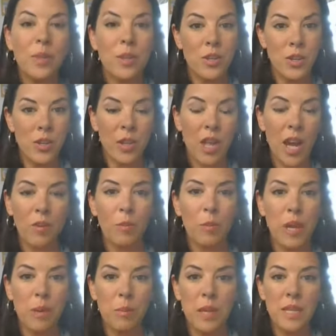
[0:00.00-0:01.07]
There's a lot of
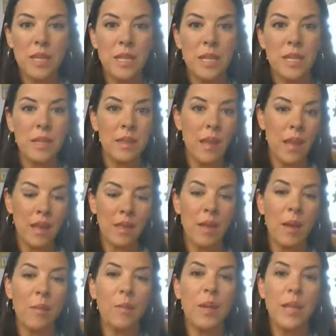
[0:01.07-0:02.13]
pigment in
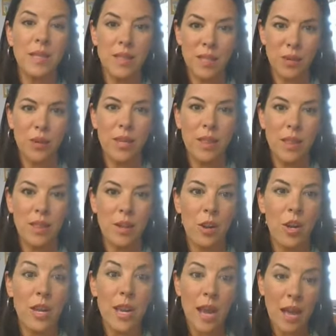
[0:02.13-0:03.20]
them, considering that
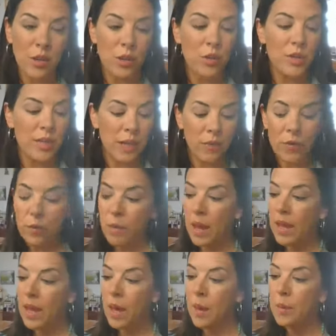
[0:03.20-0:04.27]
they're natural, safer
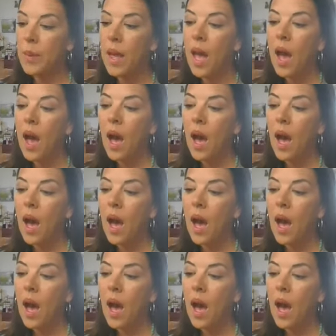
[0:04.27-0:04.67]
makeup,